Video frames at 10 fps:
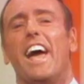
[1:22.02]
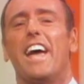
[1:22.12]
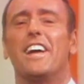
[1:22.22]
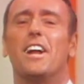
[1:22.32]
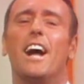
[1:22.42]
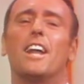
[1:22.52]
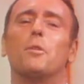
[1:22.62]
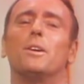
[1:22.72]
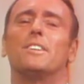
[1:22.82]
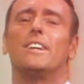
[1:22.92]
In
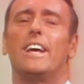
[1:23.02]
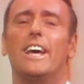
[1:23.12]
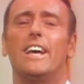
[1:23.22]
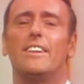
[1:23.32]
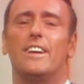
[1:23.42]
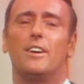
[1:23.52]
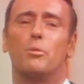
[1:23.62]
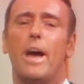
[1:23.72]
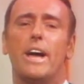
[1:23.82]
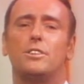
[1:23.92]
Hollywood today, the
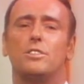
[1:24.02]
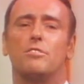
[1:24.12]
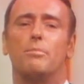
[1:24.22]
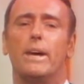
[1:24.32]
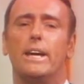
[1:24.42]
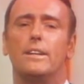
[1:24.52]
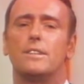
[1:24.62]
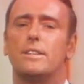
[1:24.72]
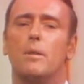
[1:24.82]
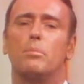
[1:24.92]
rash of May
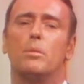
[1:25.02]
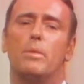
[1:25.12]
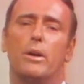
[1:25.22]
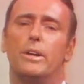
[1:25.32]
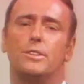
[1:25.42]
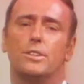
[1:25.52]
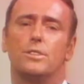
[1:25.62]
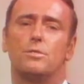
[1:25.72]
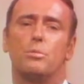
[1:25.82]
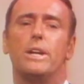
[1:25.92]
December
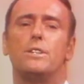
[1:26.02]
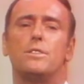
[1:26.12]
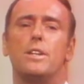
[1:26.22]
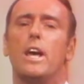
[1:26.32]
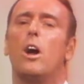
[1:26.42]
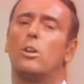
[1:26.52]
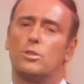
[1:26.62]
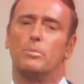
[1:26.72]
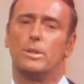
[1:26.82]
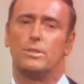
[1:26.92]
marriages reached the
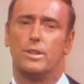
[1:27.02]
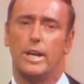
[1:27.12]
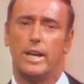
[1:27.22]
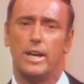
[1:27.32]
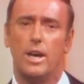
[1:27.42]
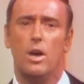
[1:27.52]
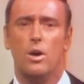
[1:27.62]
ultimate today